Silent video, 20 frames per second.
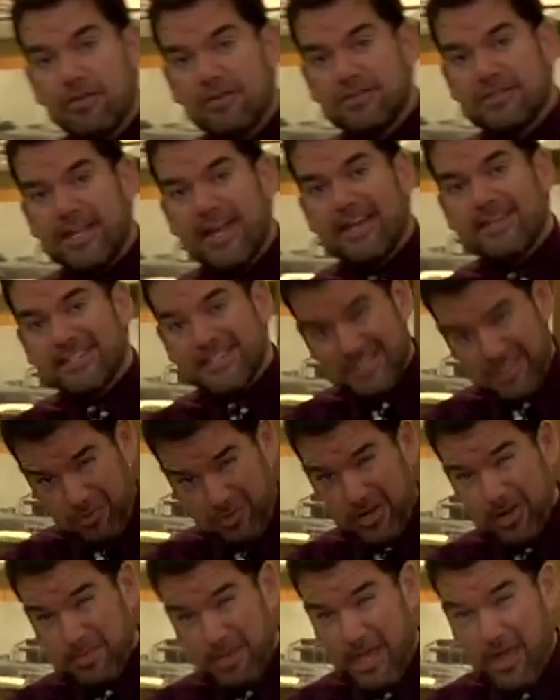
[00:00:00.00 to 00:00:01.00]
those ads because we're
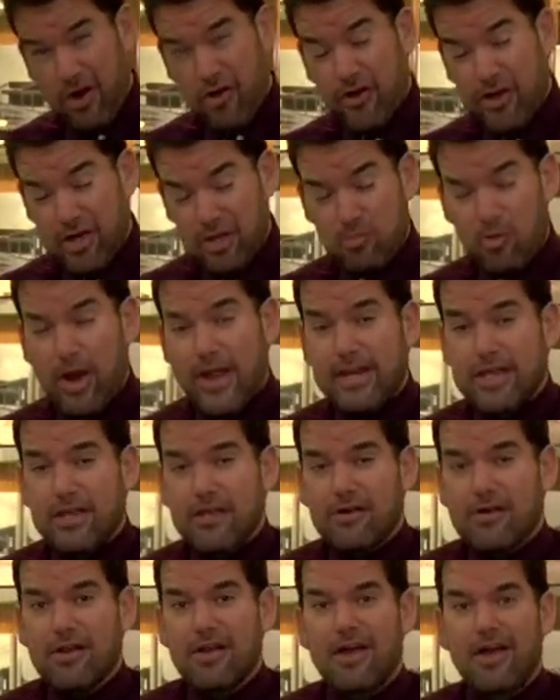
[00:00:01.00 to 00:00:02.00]
going to be airing them right
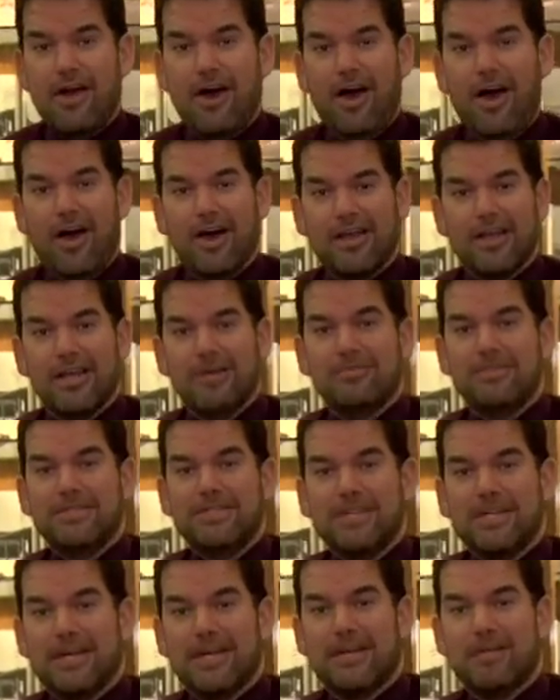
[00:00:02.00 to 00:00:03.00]
here on
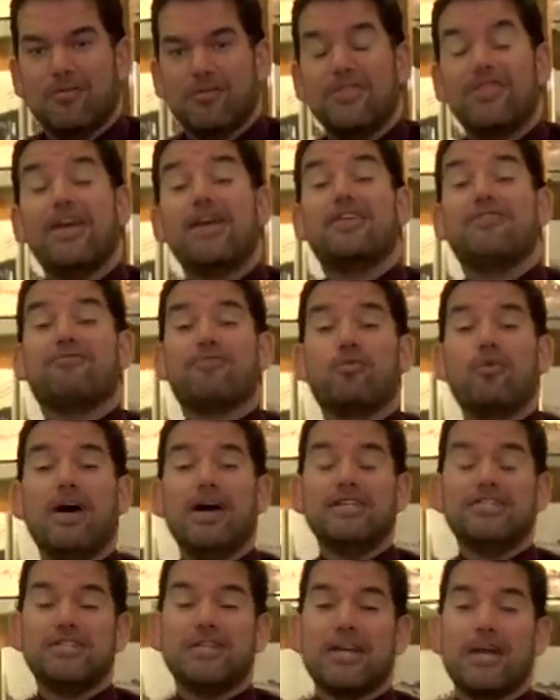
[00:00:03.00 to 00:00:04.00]
MCN. We thank you for
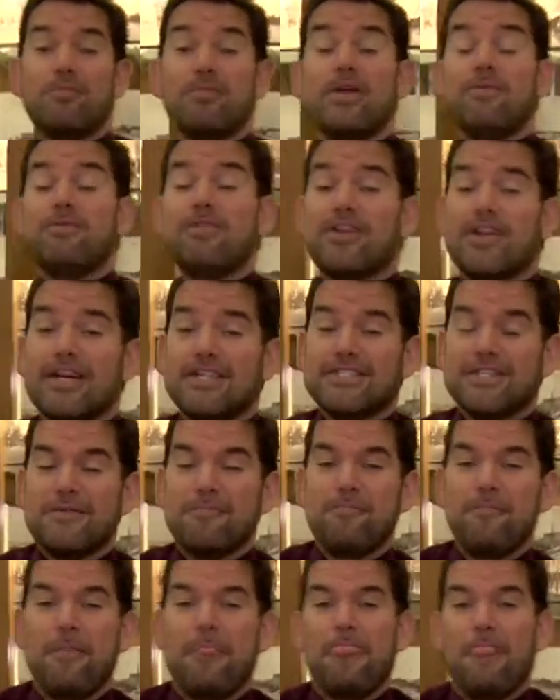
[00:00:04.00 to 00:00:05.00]
watching. I'm Ray Pedraza
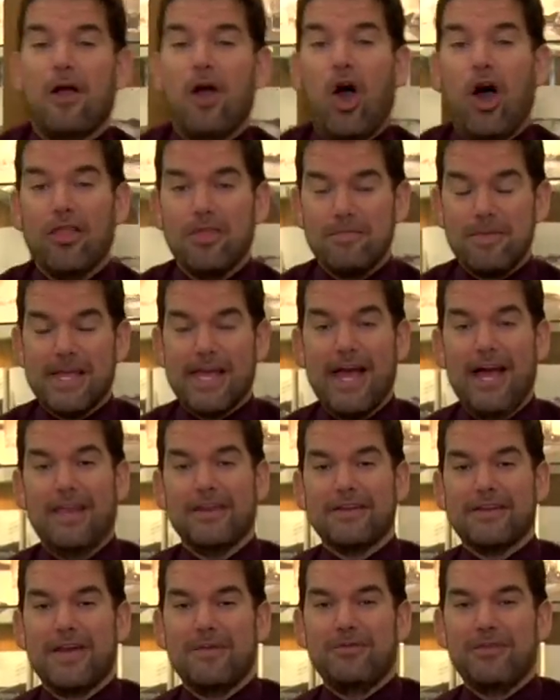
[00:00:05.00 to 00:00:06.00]
on the
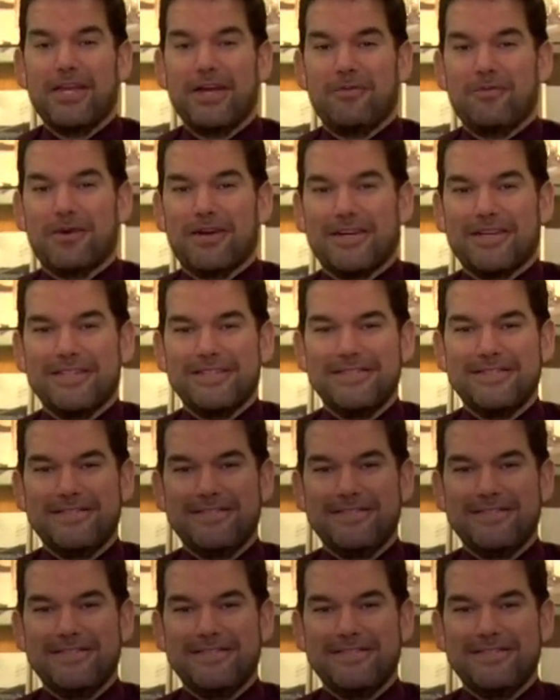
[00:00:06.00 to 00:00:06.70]
McAllen Cable Network.